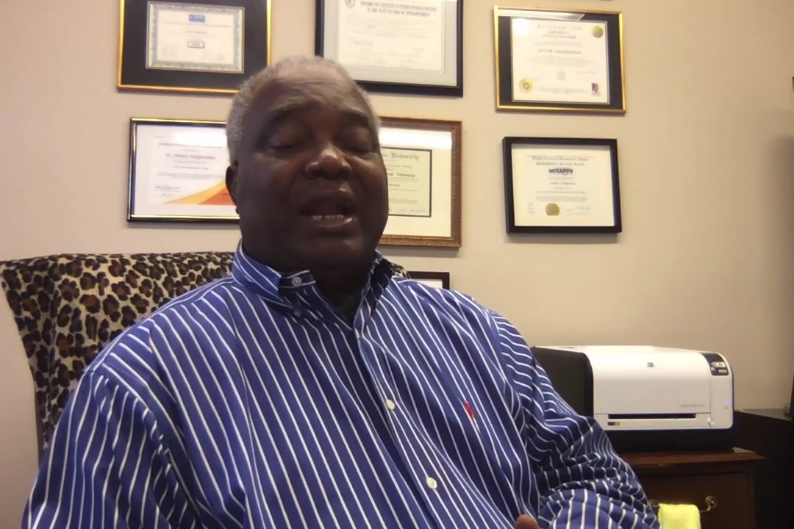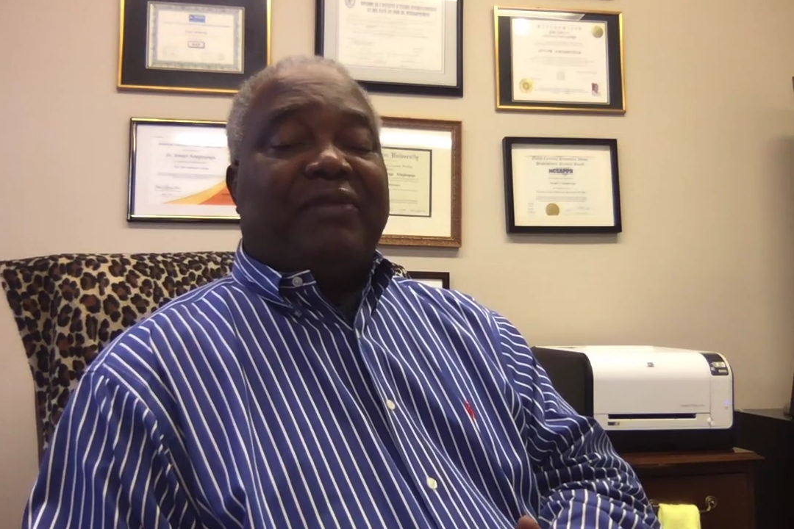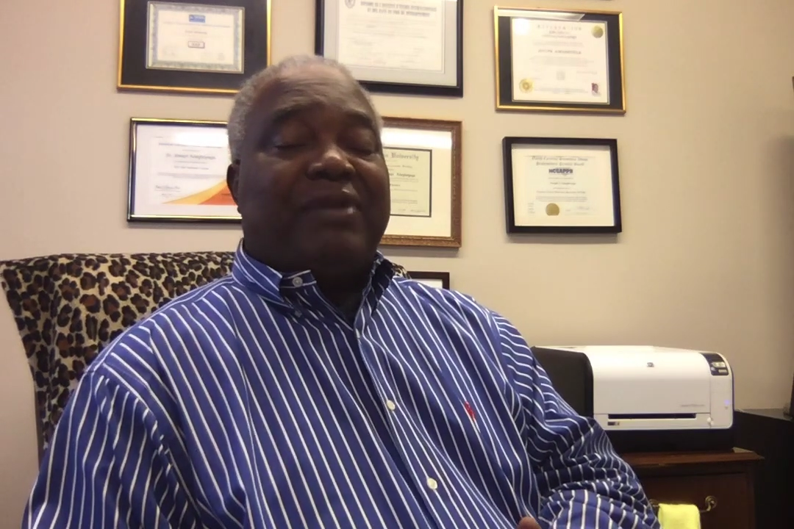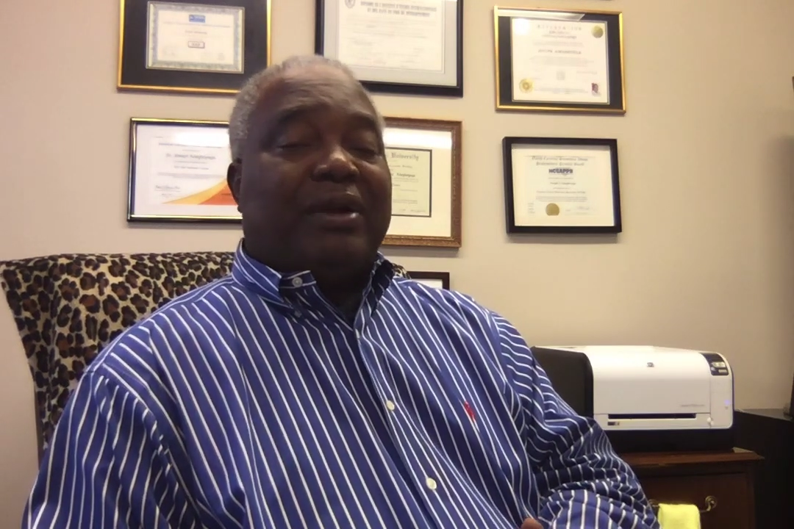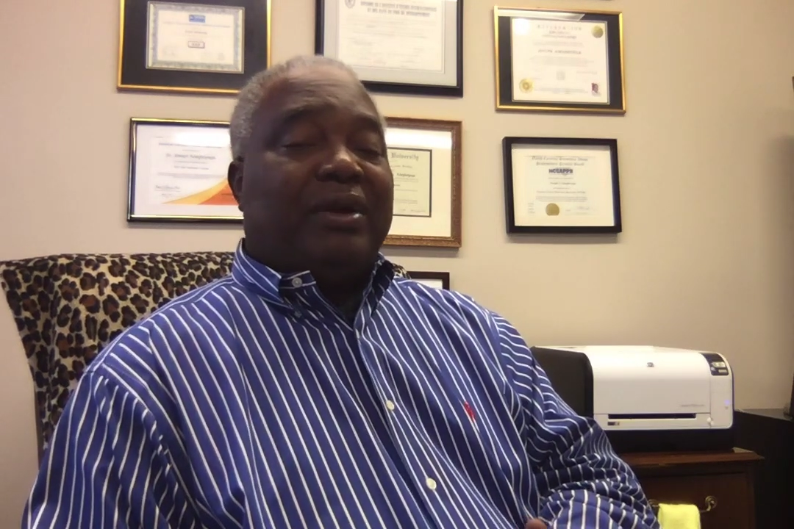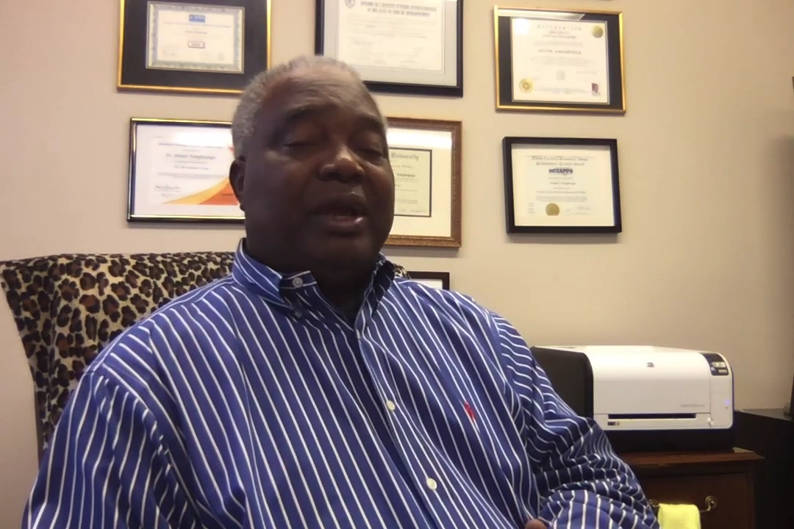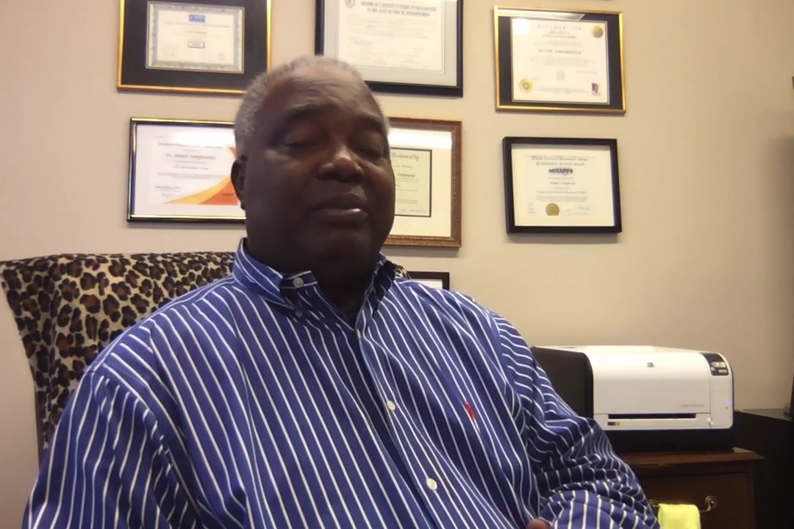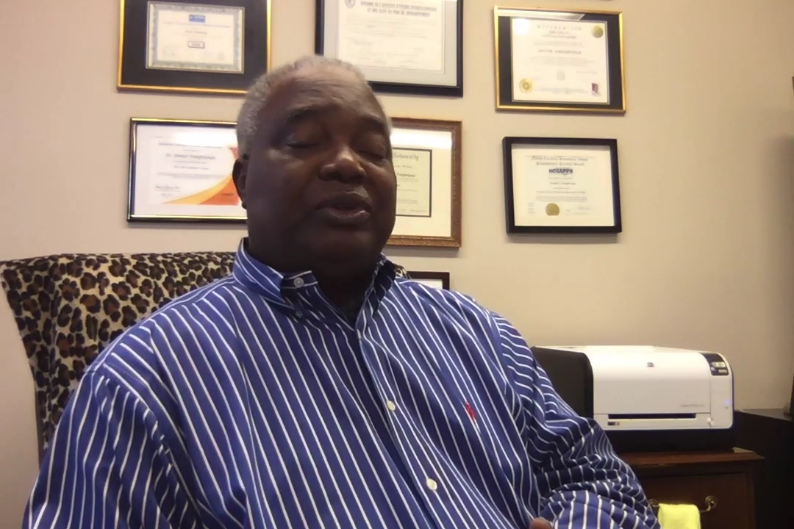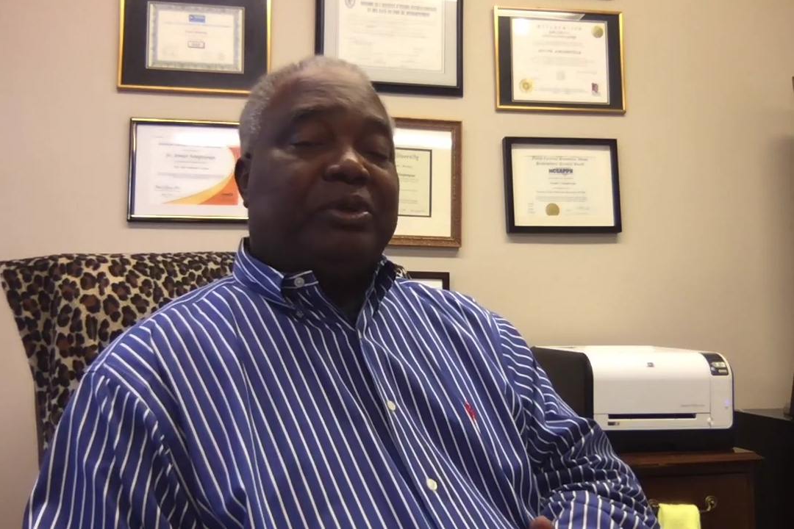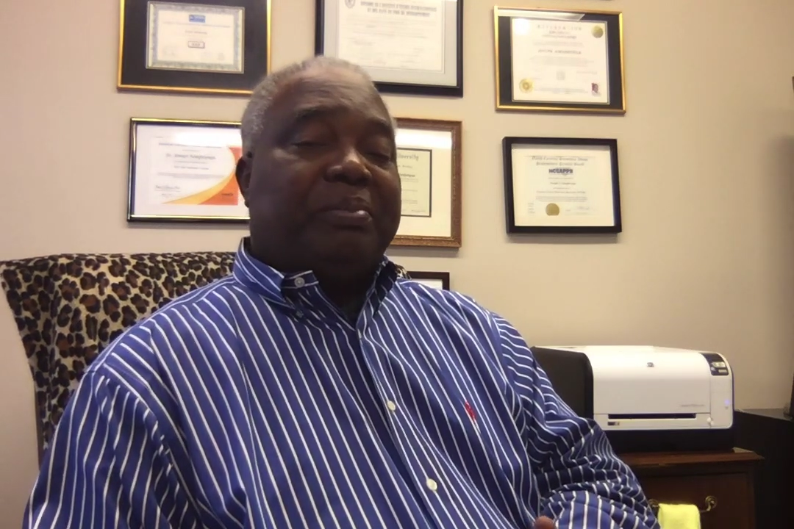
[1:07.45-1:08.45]
if you are not
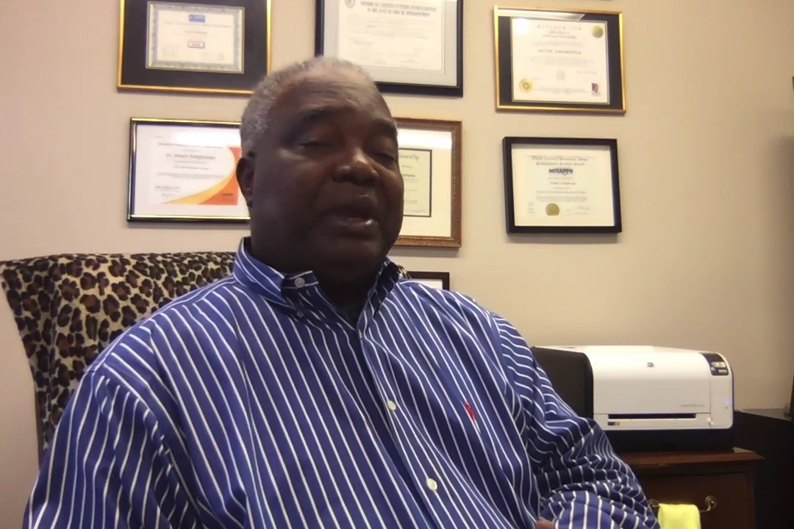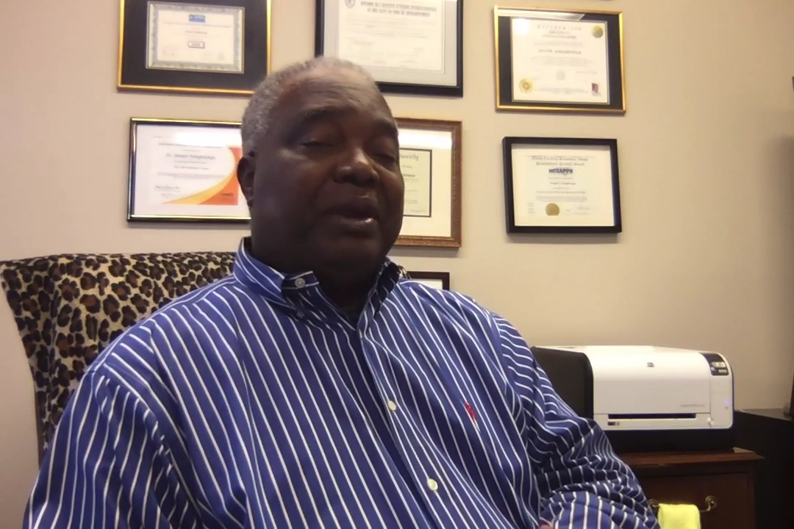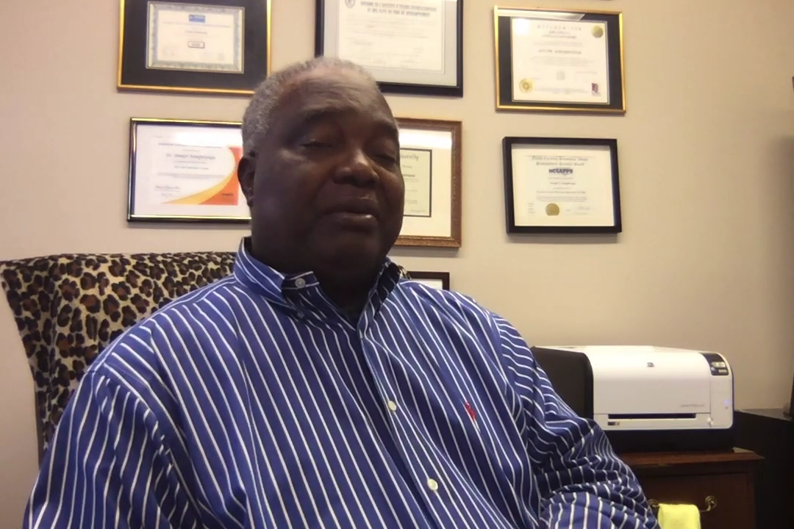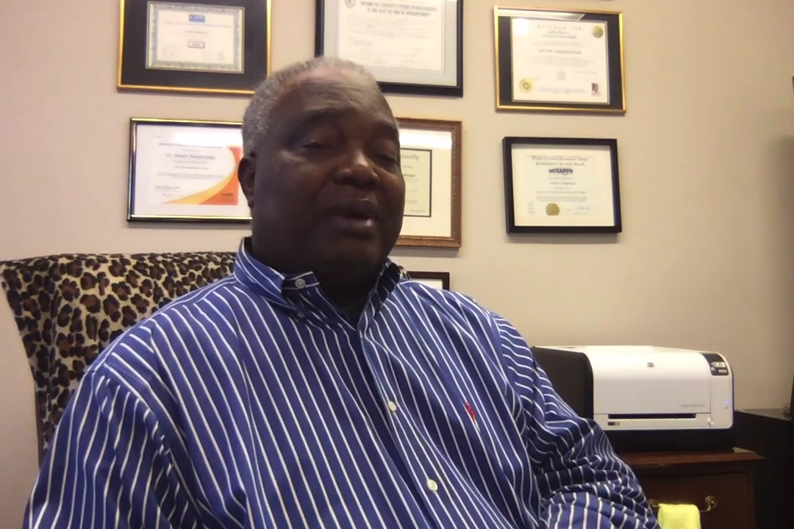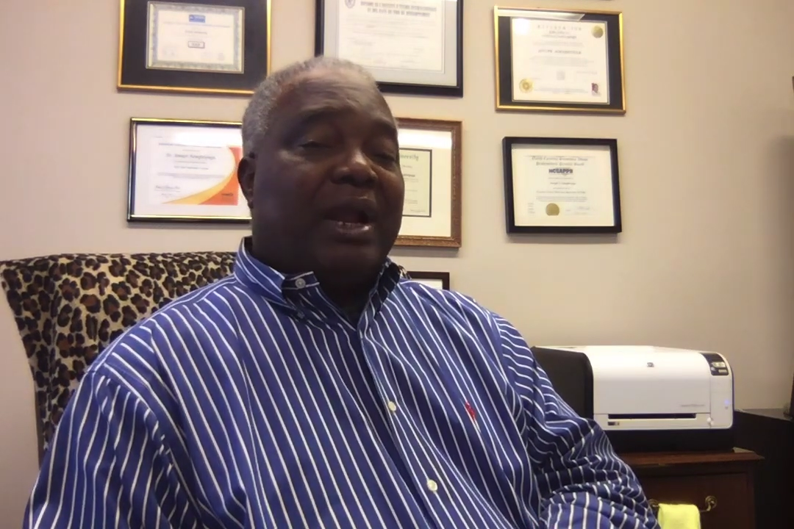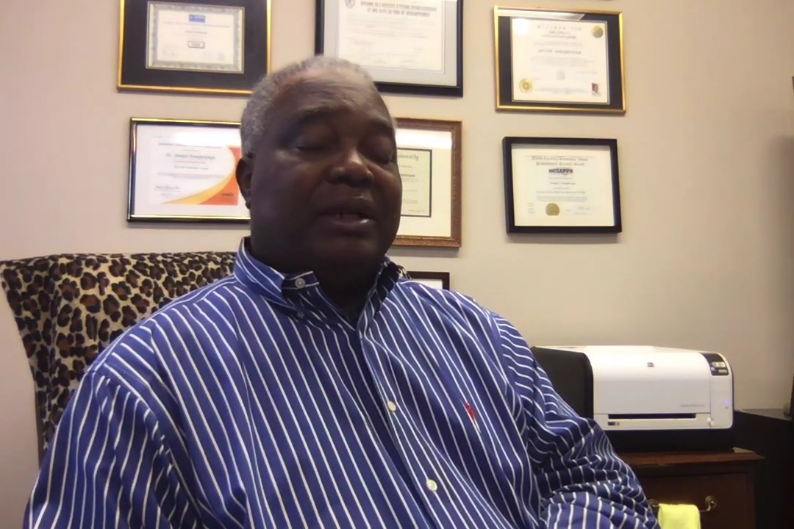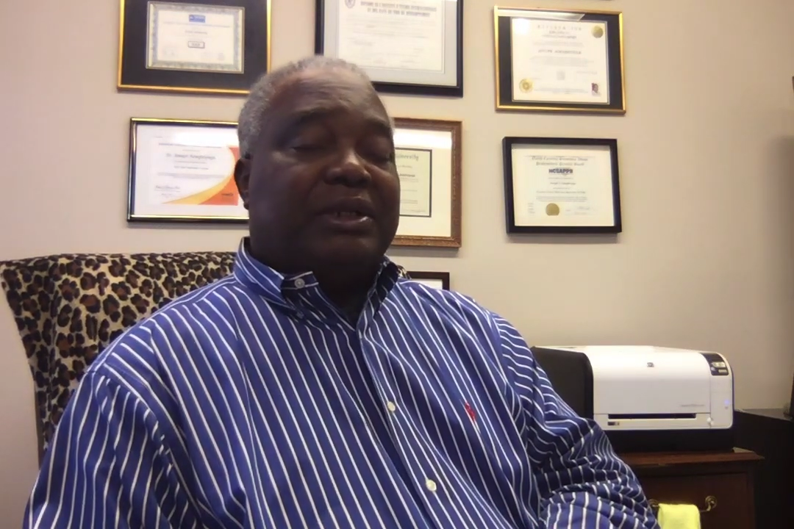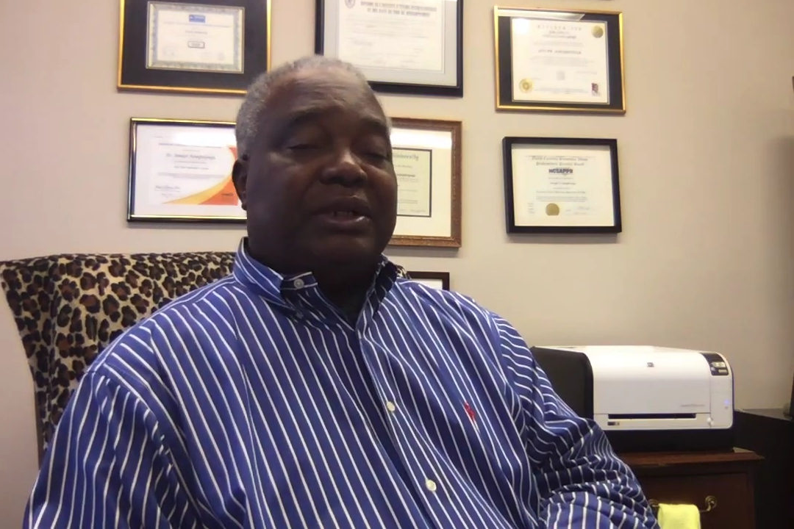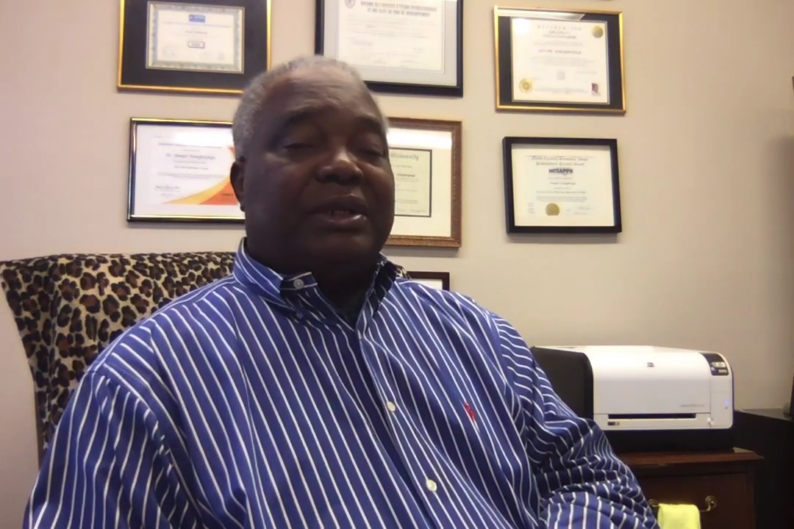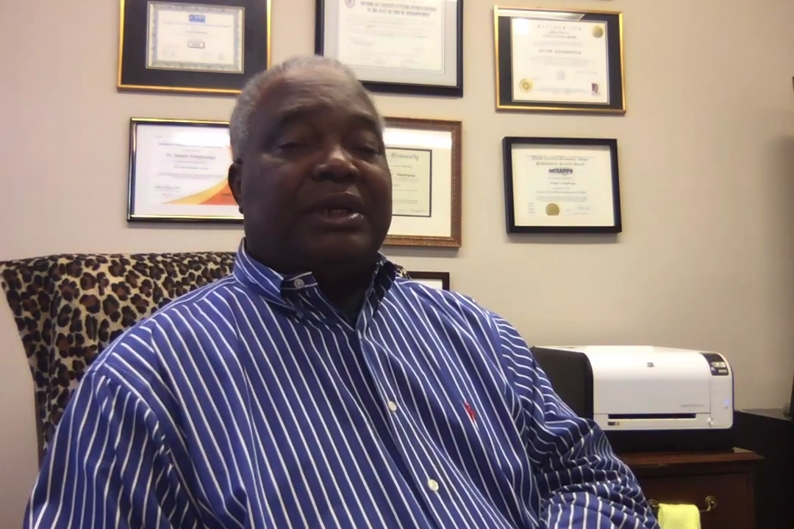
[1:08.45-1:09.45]
able to pay your rent,